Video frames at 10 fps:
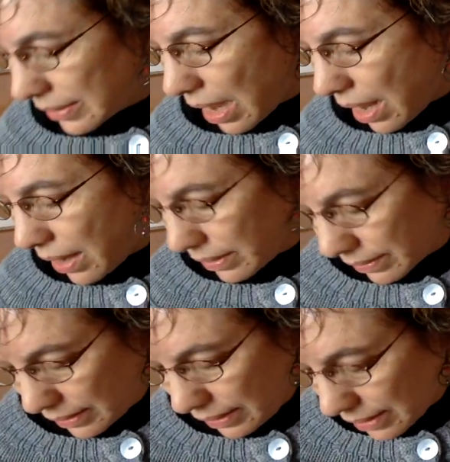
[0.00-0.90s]
not
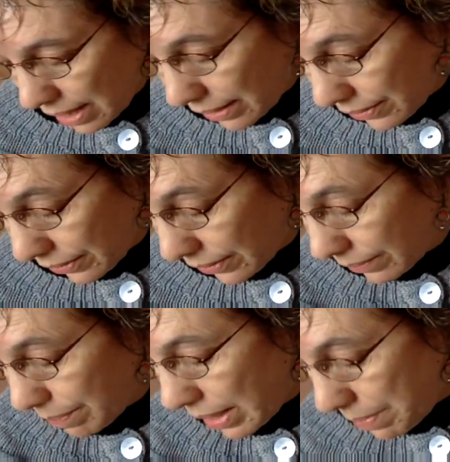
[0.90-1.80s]

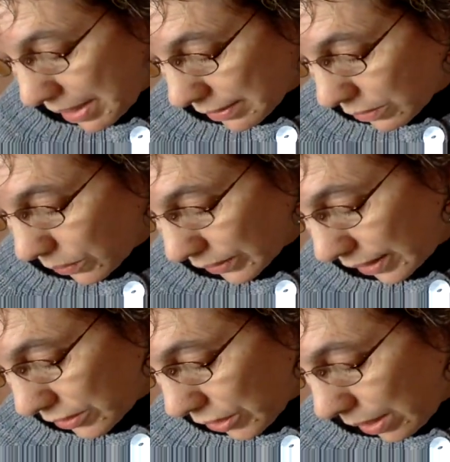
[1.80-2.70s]
either my best
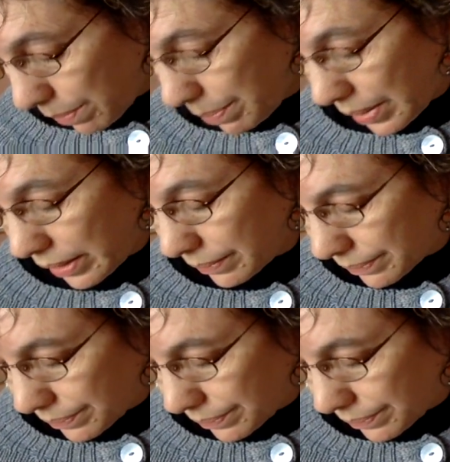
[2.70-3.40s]
quilting job, but